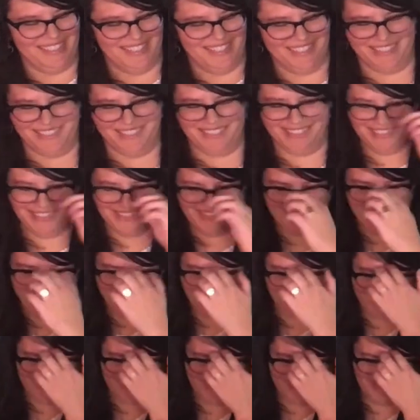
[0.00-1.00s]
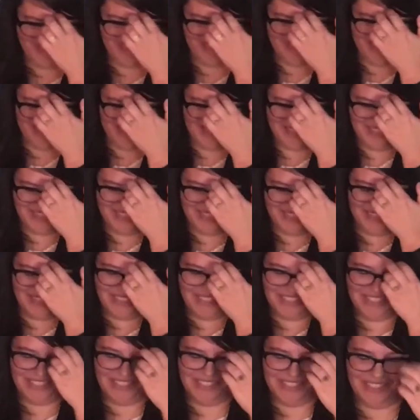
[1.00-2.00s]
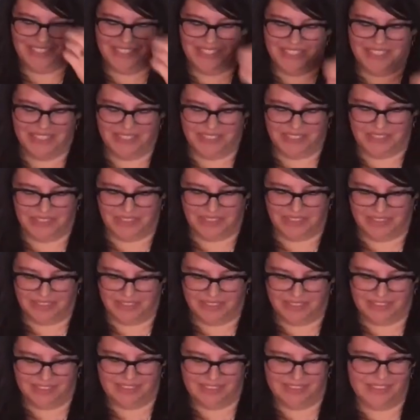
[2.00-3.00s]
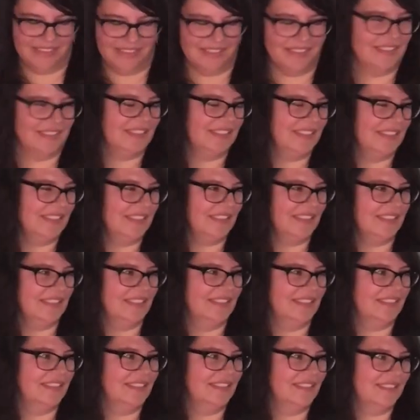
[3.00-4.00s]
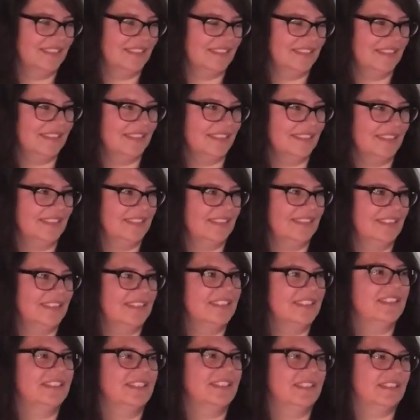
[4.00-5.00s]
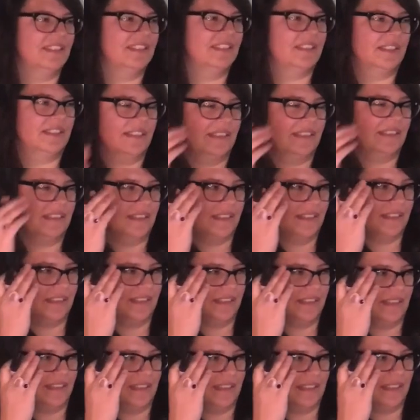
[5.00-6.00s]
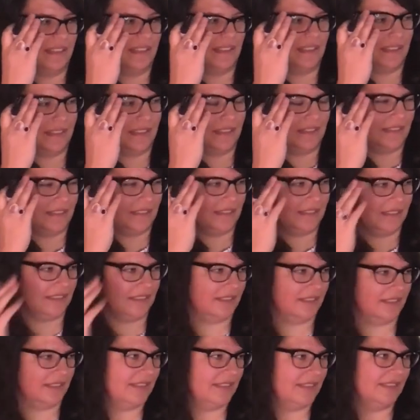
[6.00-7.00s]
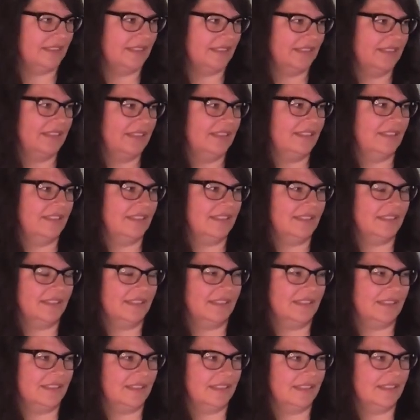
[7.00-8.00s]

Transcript: No words are spoken by the person on screen.